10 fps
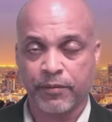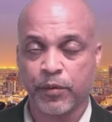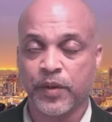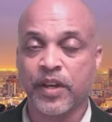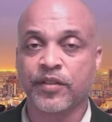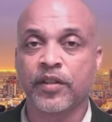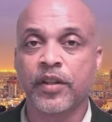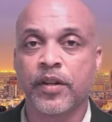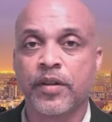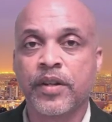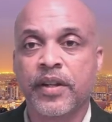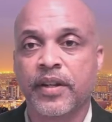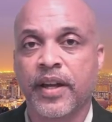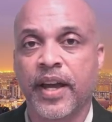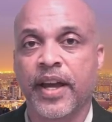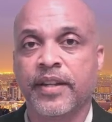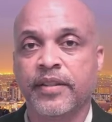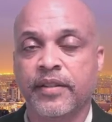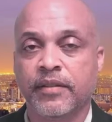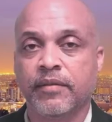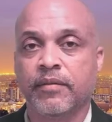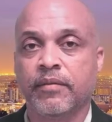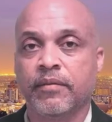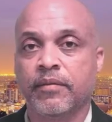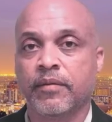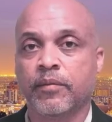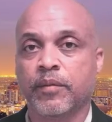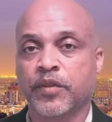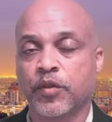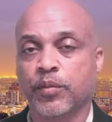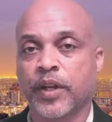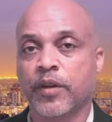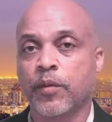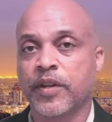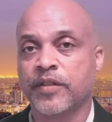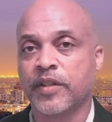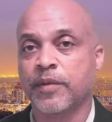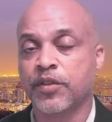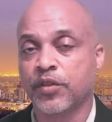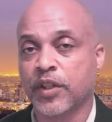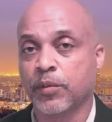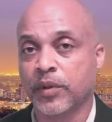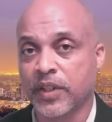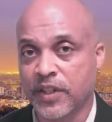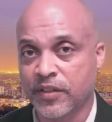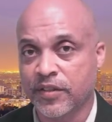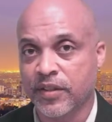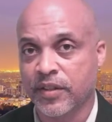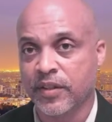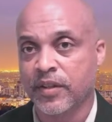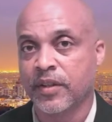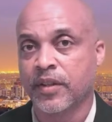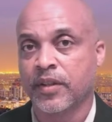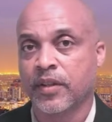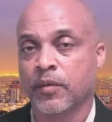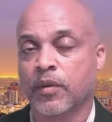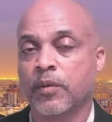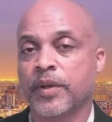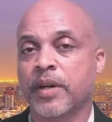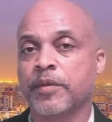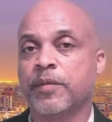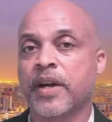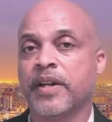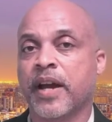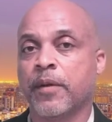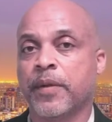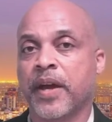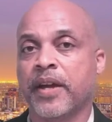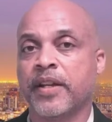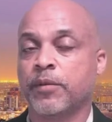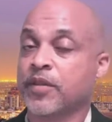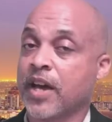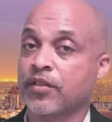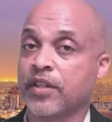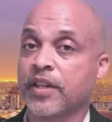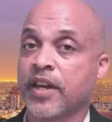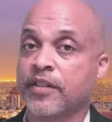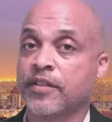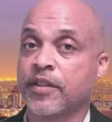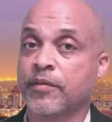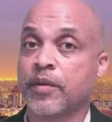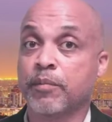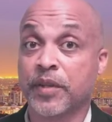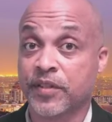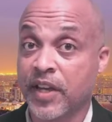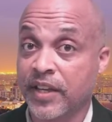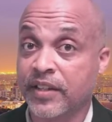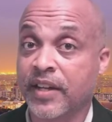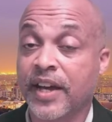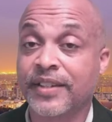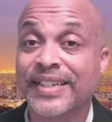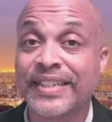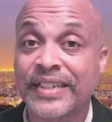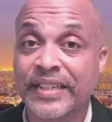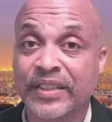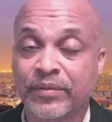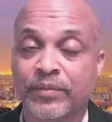the dust cleared and Mr. Blake was eventually released, well, we come to find out that it was actually a case of mistaken identity.